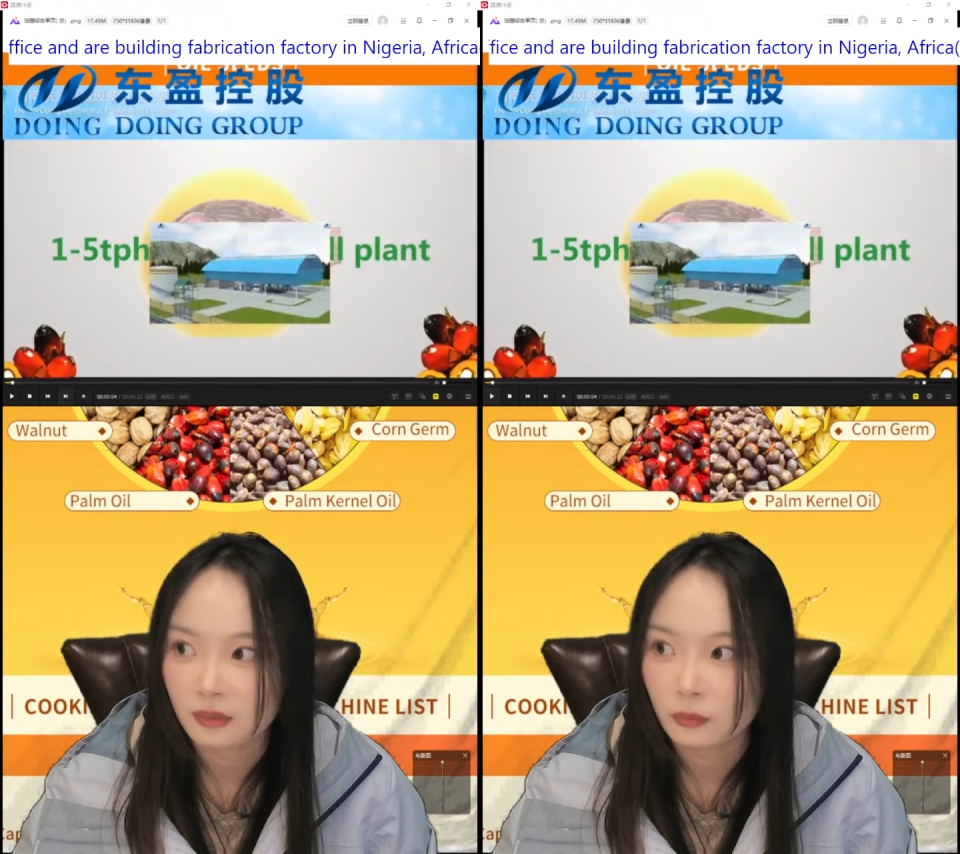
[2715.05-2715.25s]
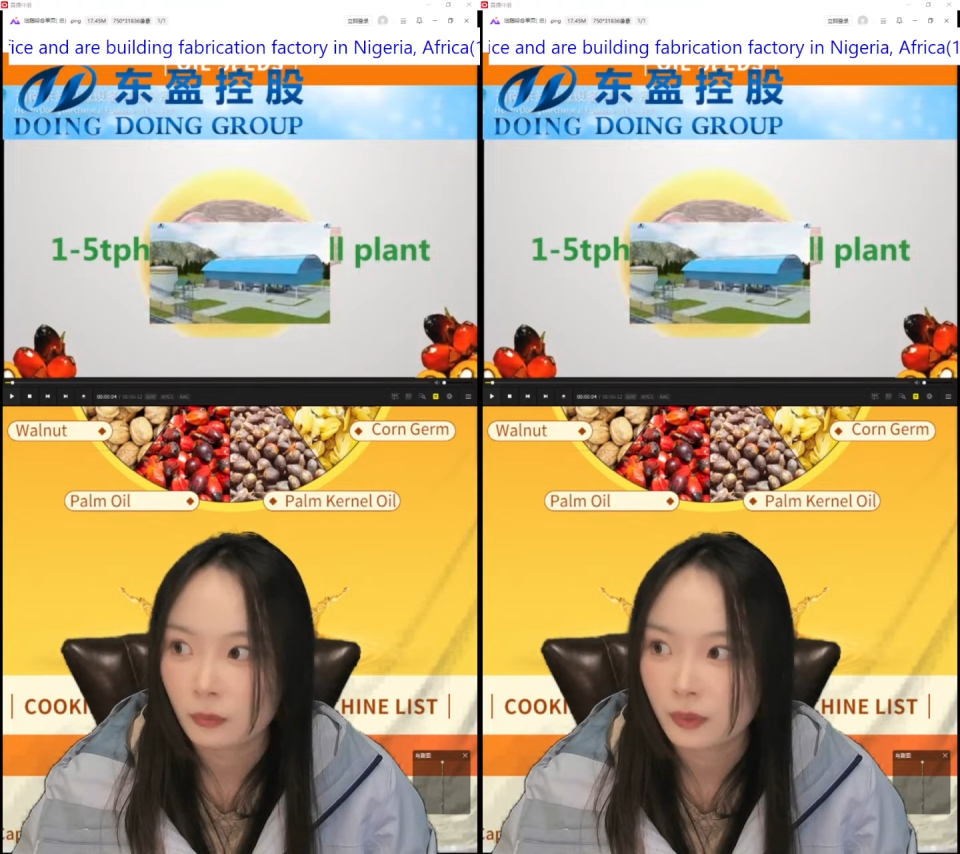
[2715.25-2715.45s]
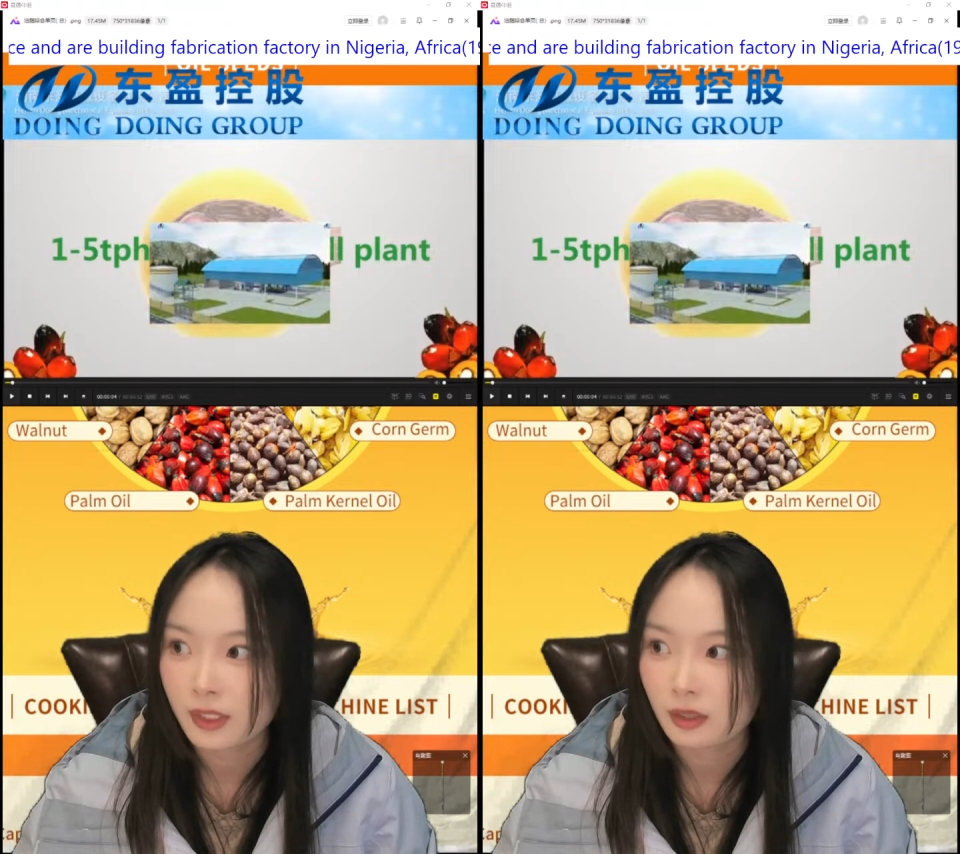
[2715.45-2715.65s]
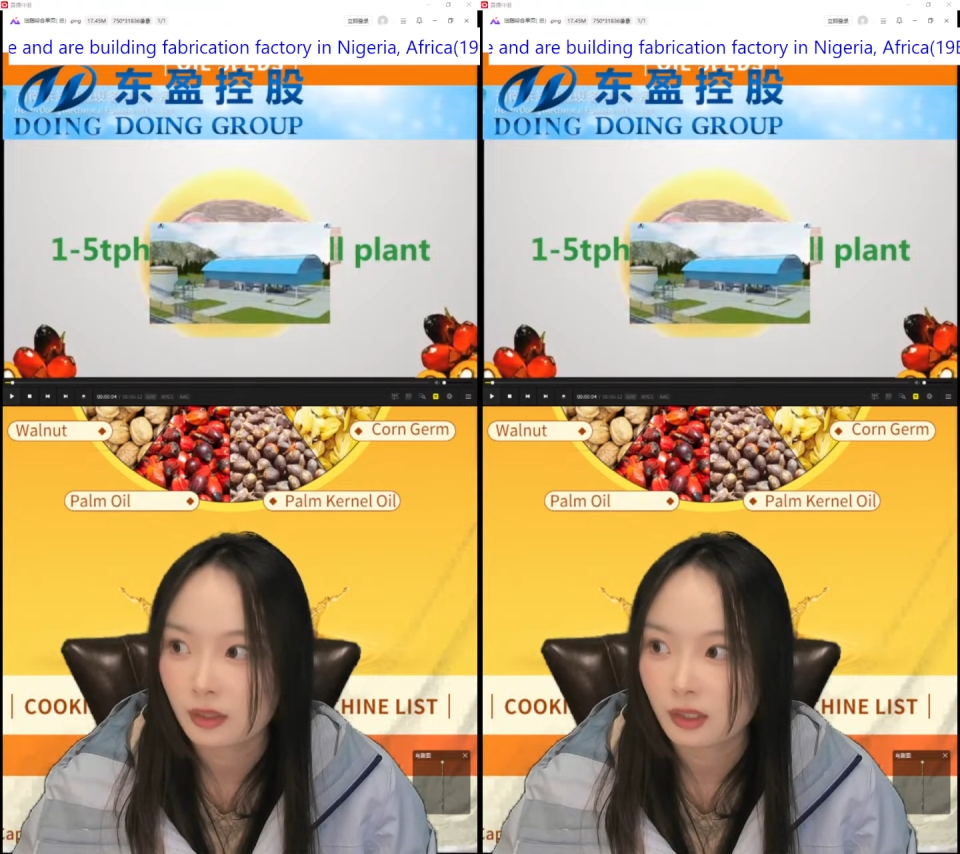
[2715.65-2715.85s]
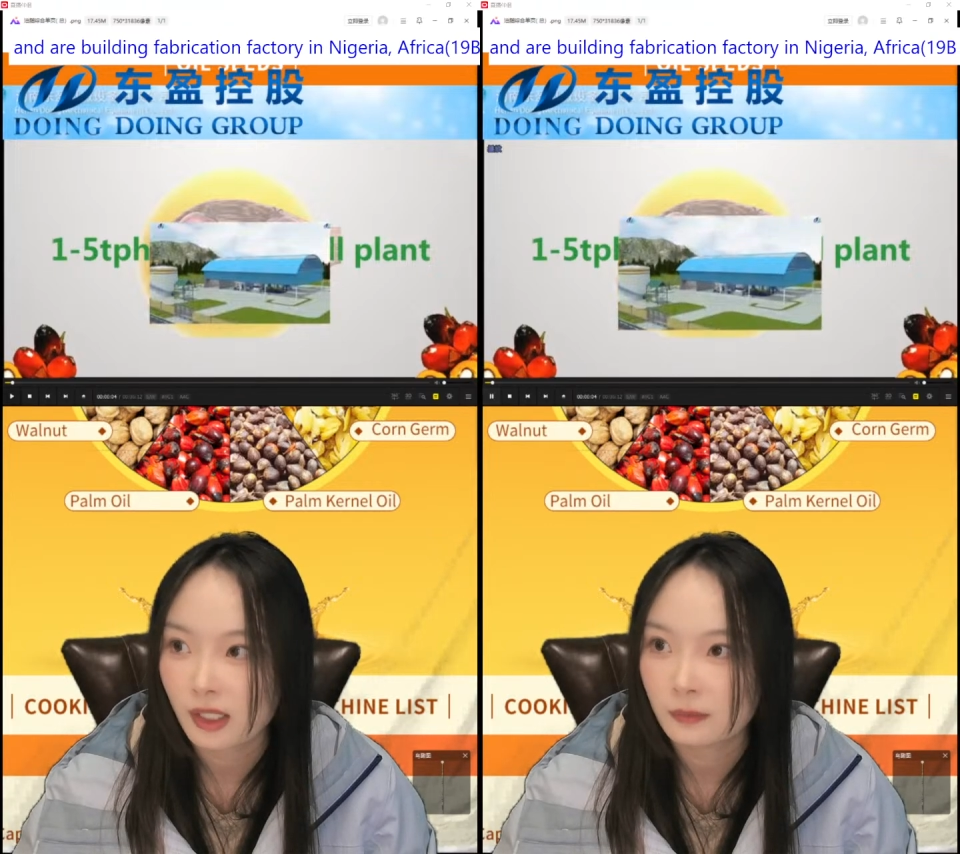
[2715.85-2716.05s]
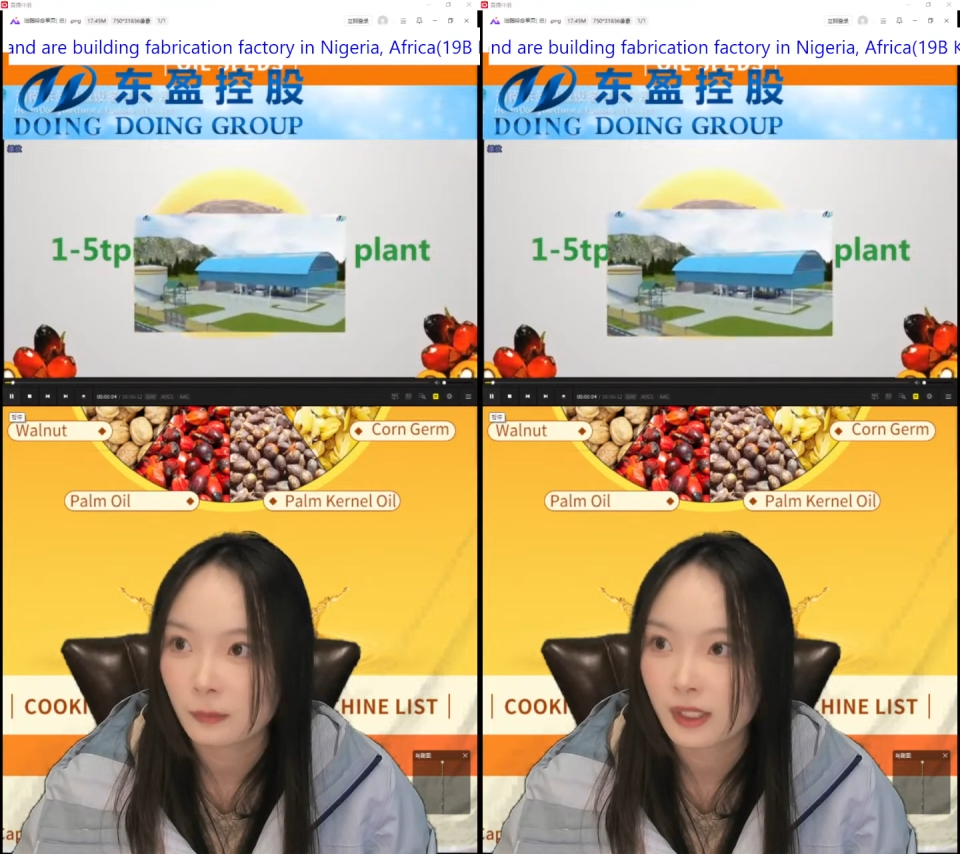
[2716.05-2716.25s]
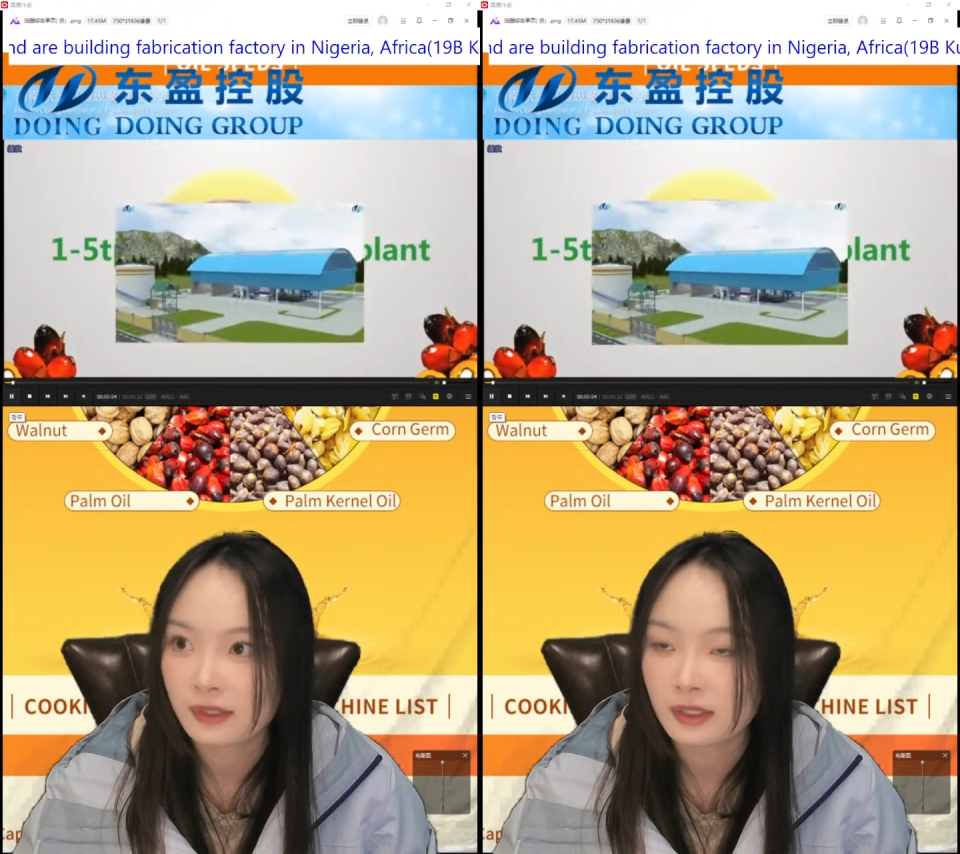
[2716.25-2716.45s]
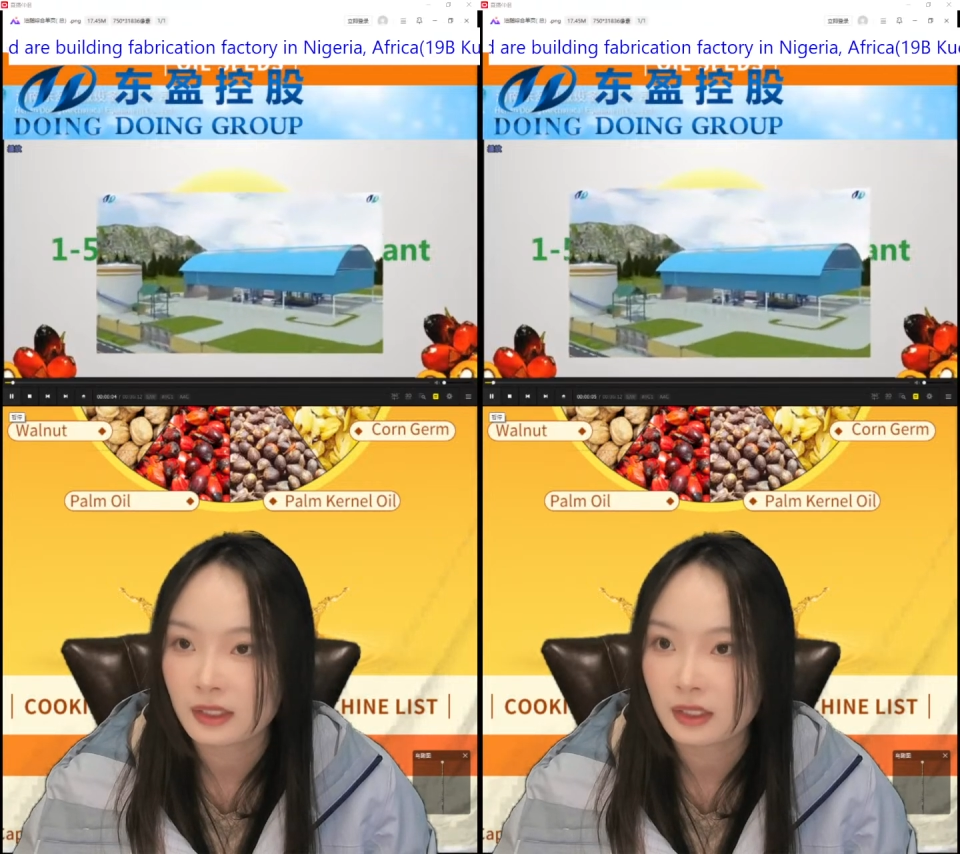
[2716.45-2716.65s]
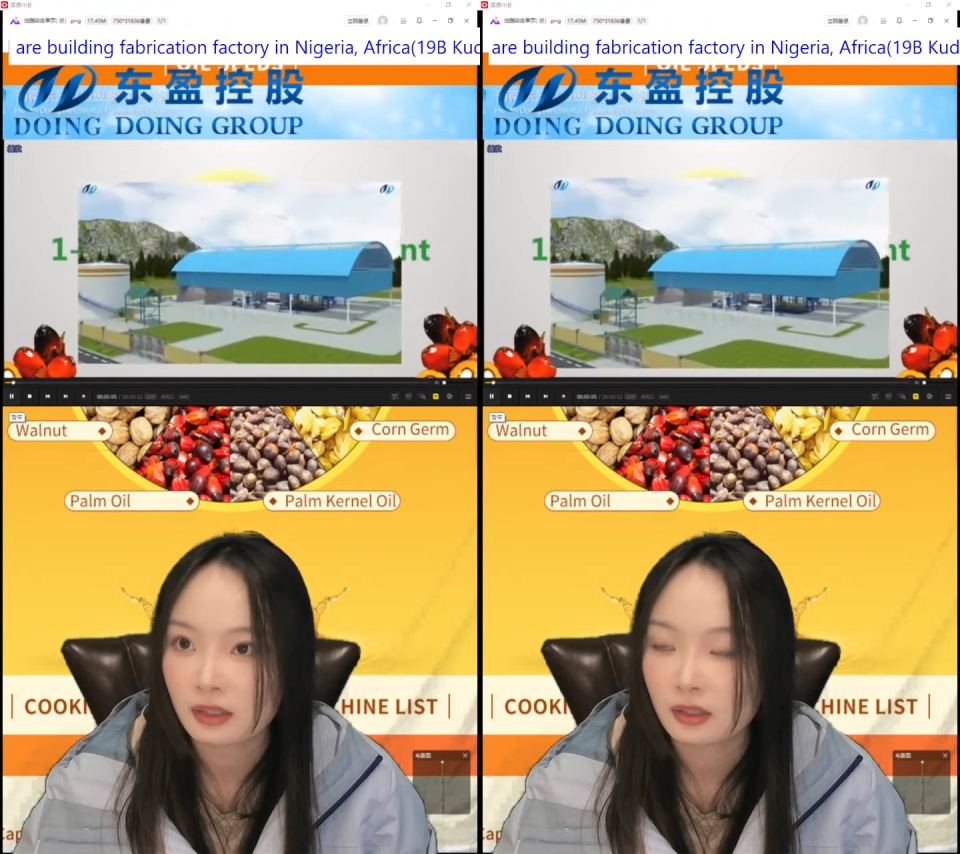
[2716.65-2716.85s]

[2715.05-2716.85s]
we have many